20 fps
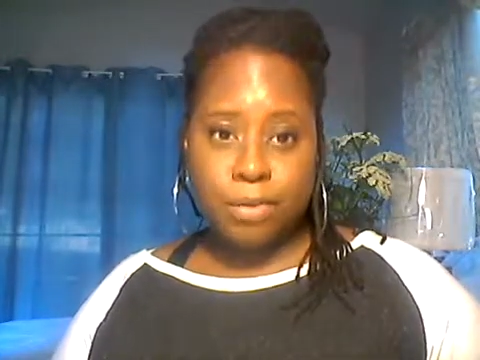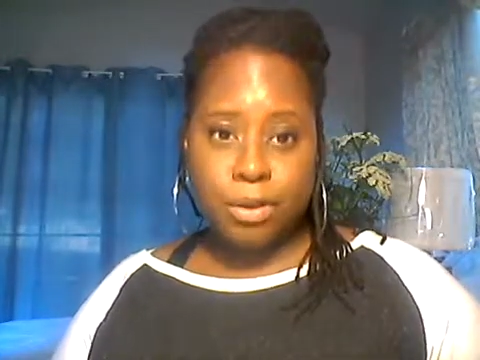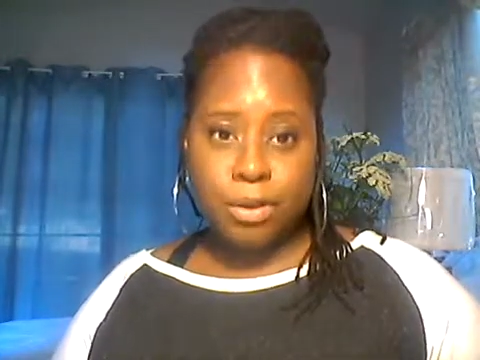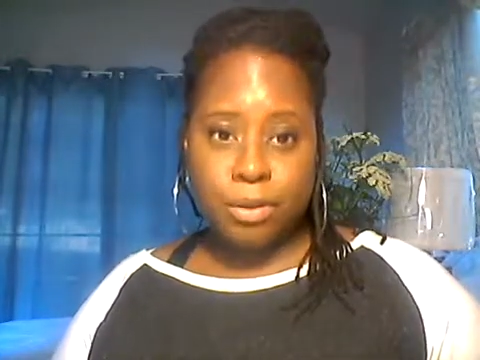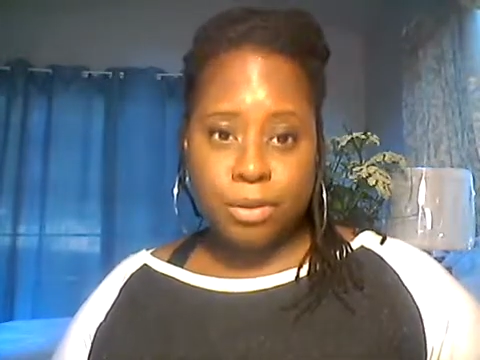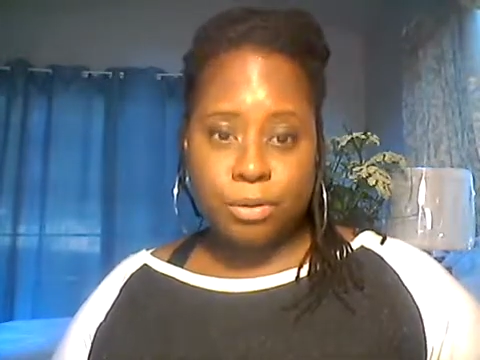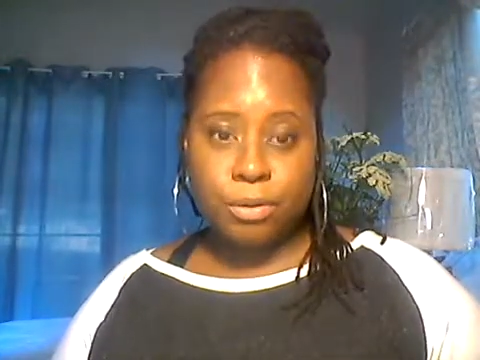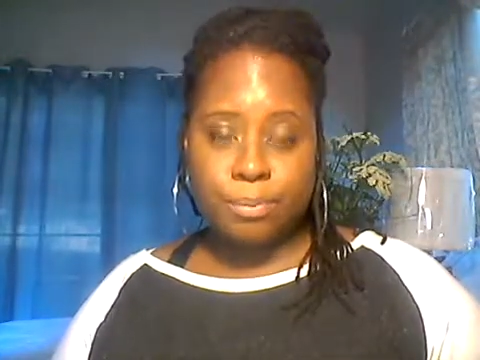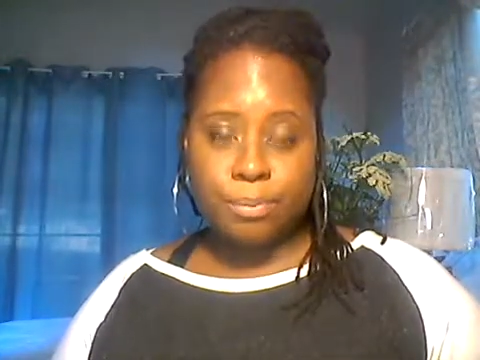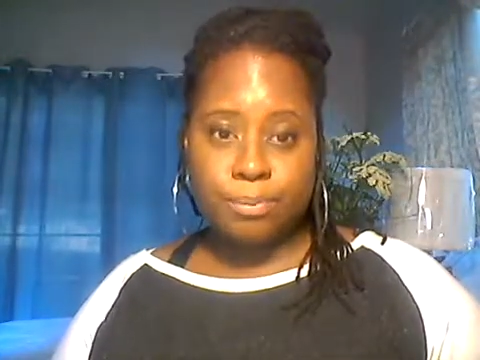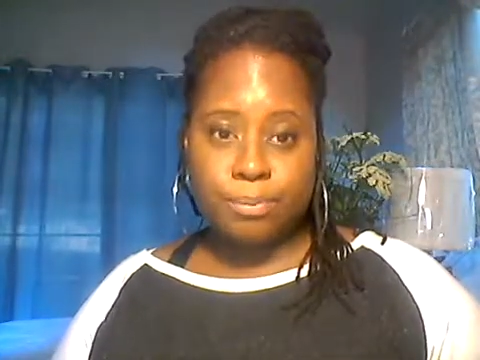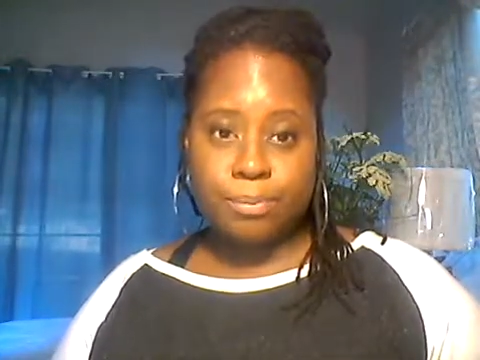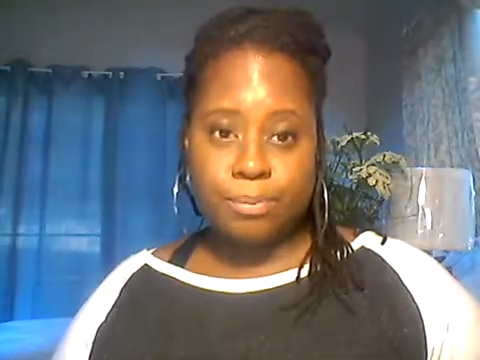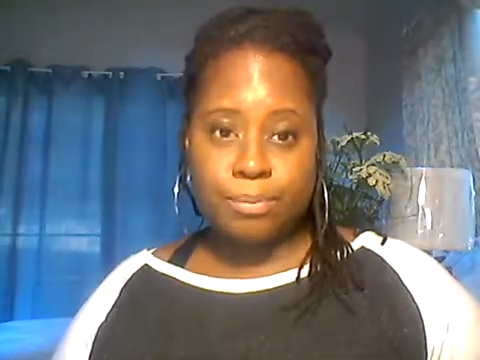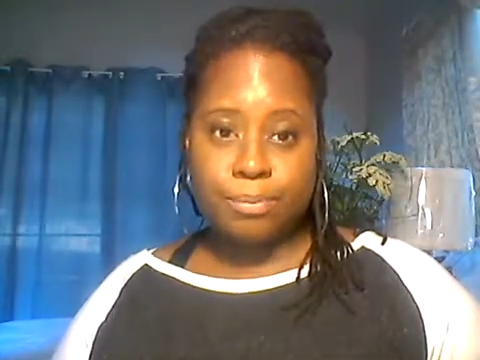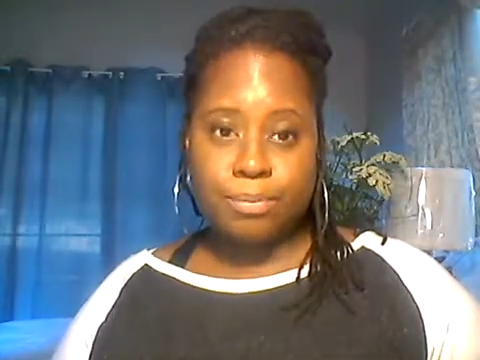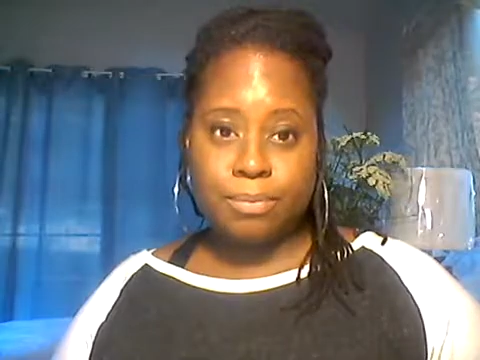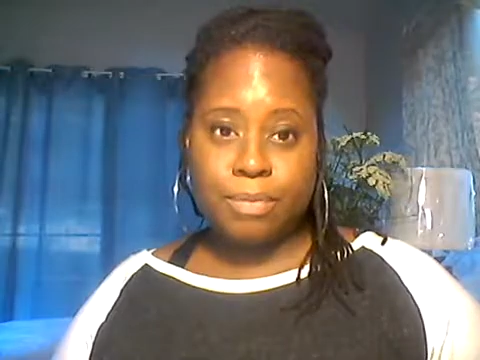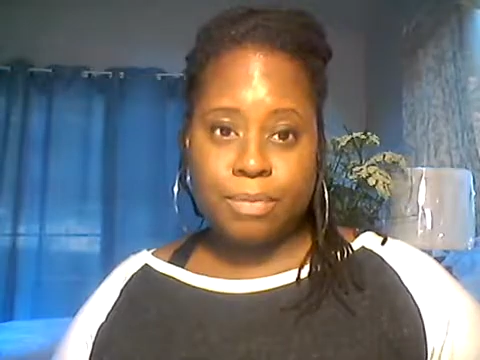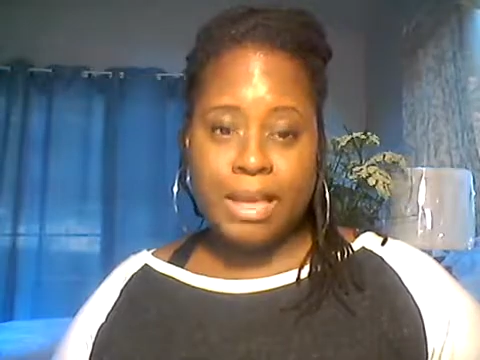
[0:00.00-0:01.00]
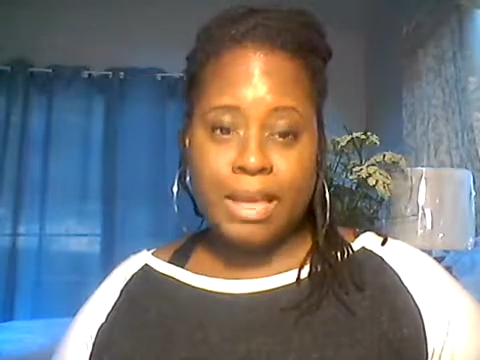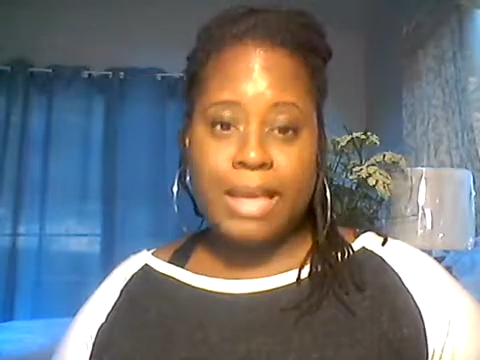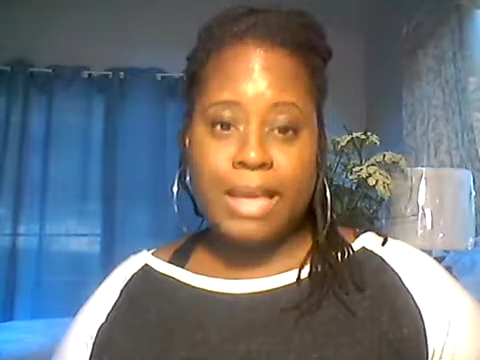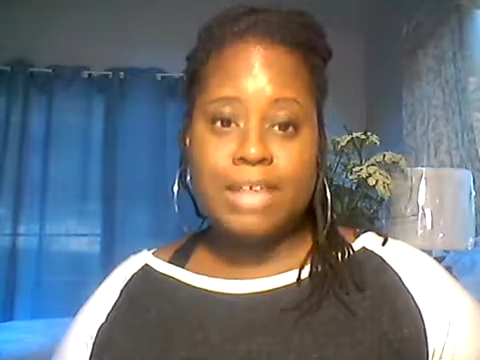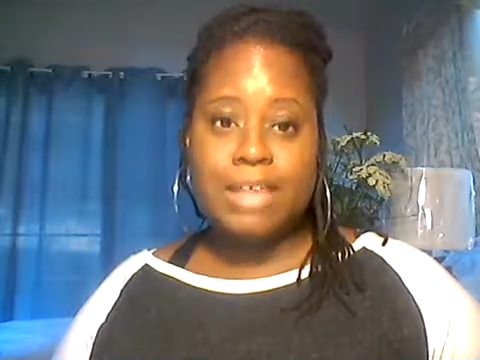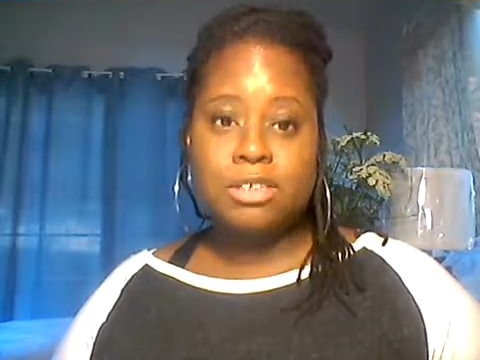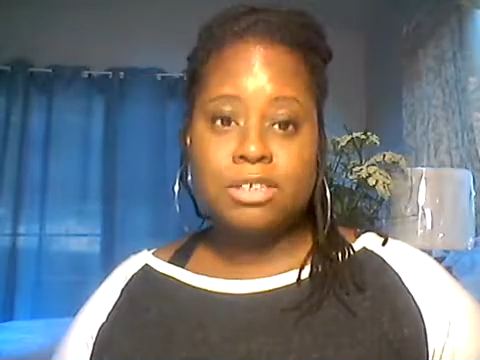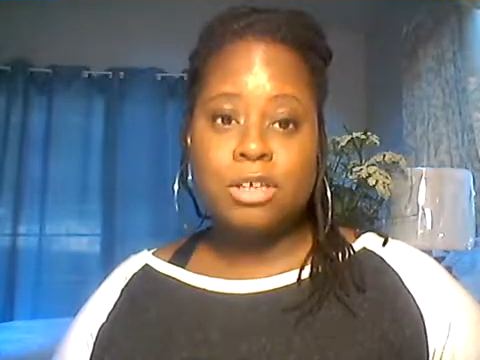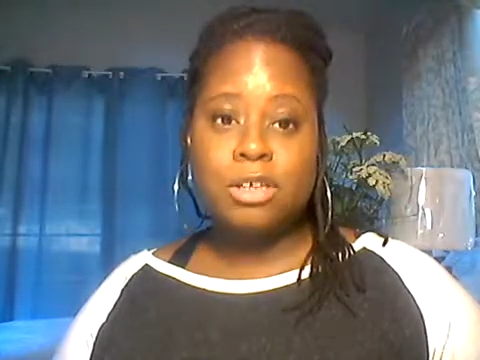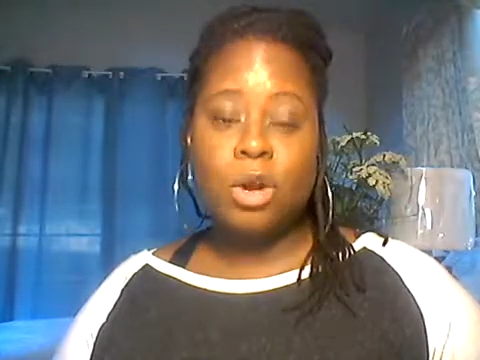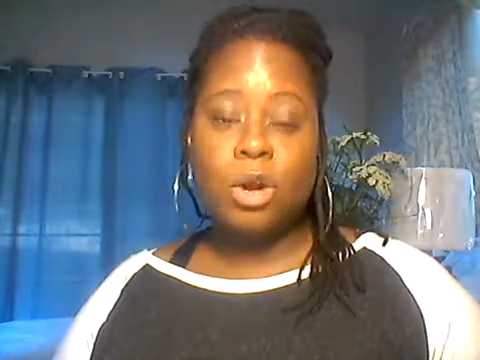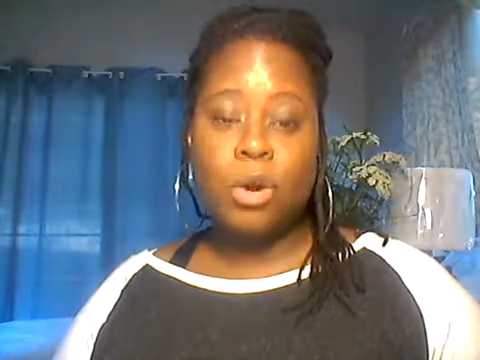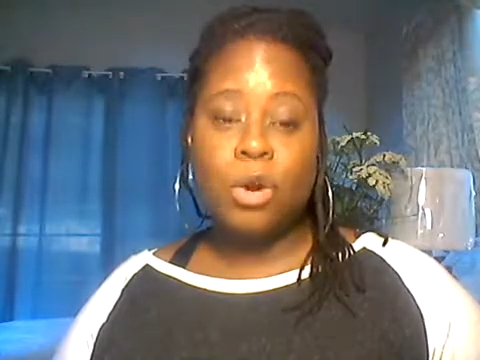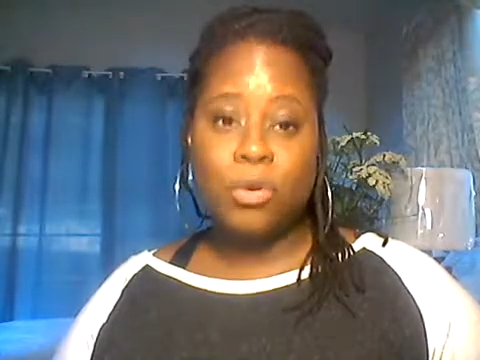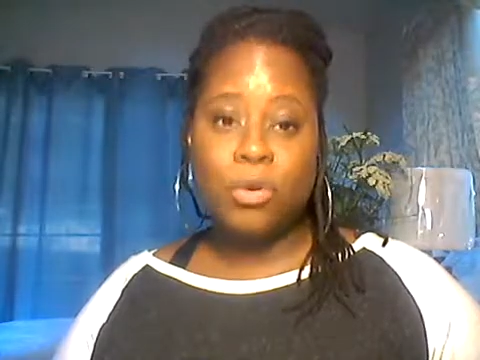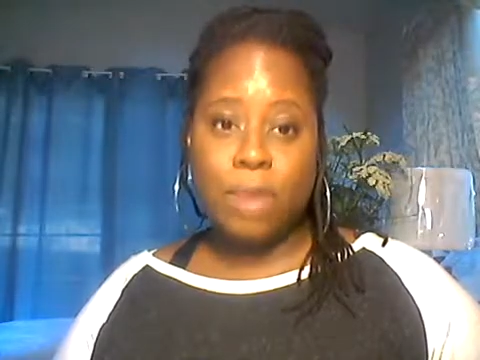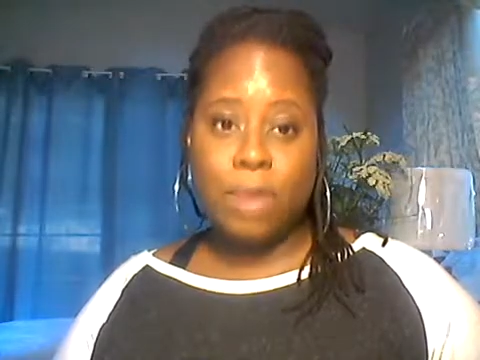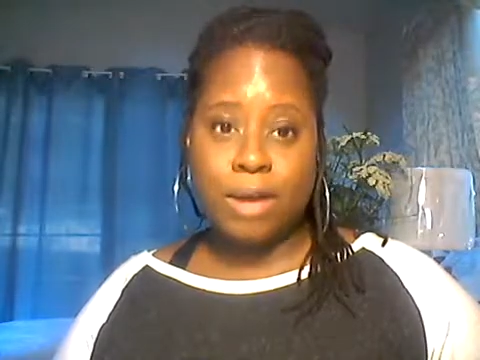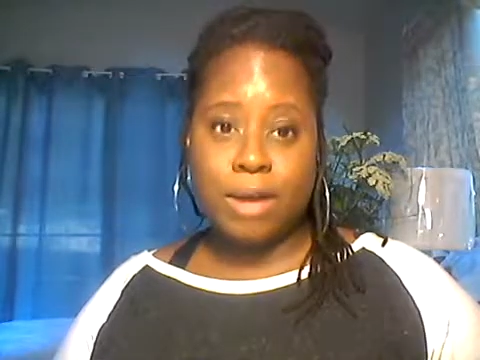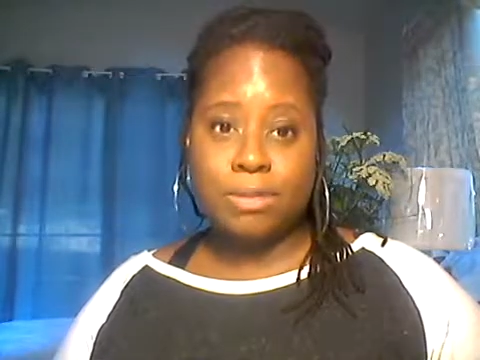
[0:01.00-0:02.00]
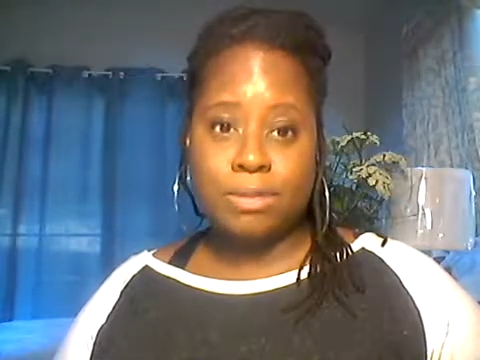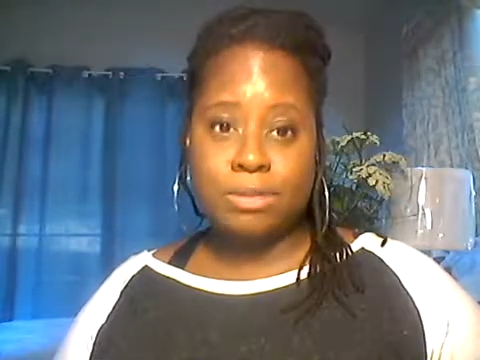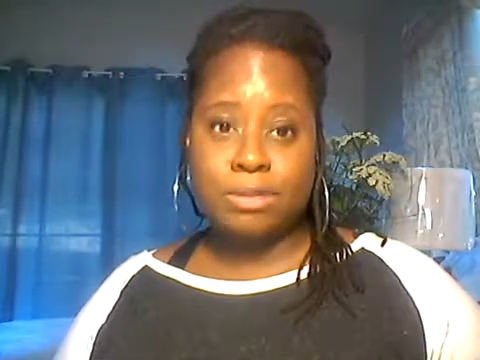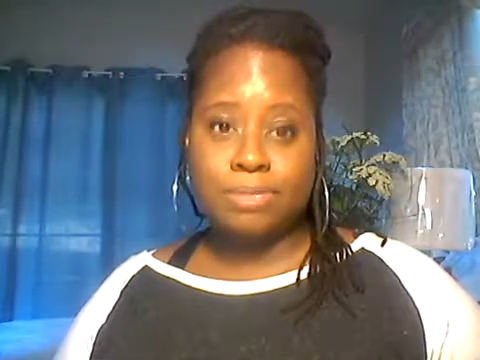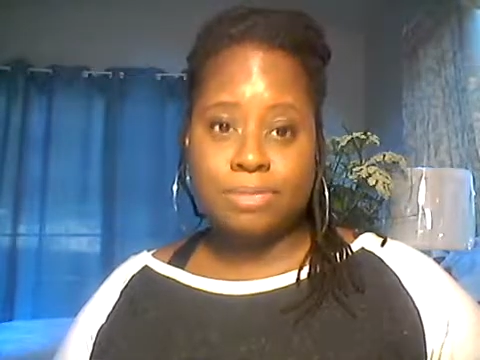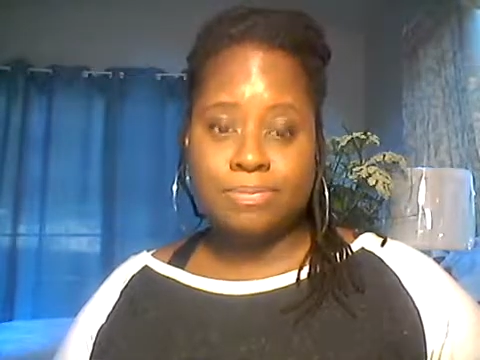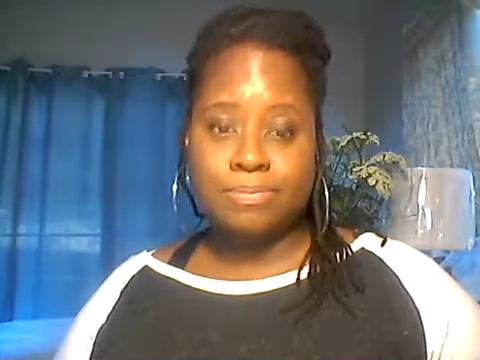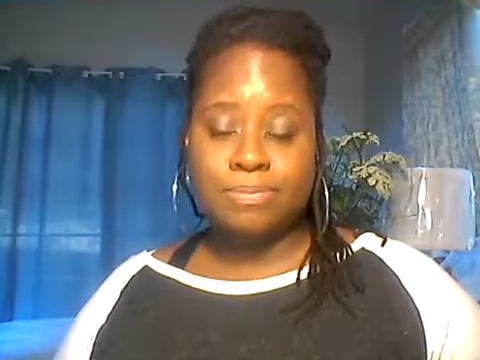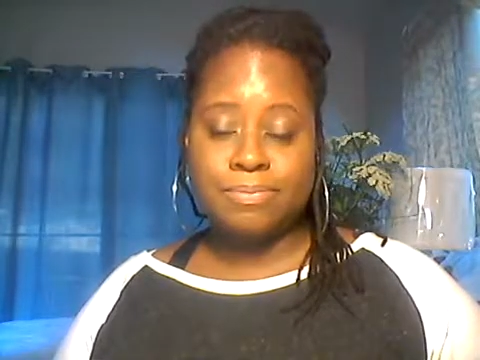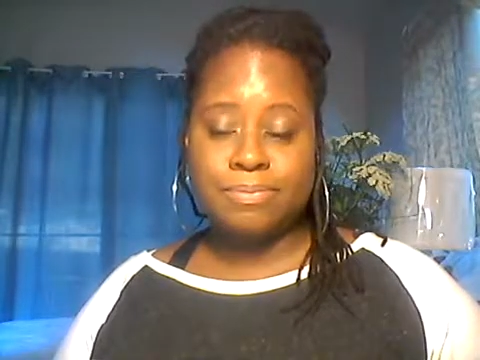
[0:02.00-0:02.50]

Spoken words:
you is correct.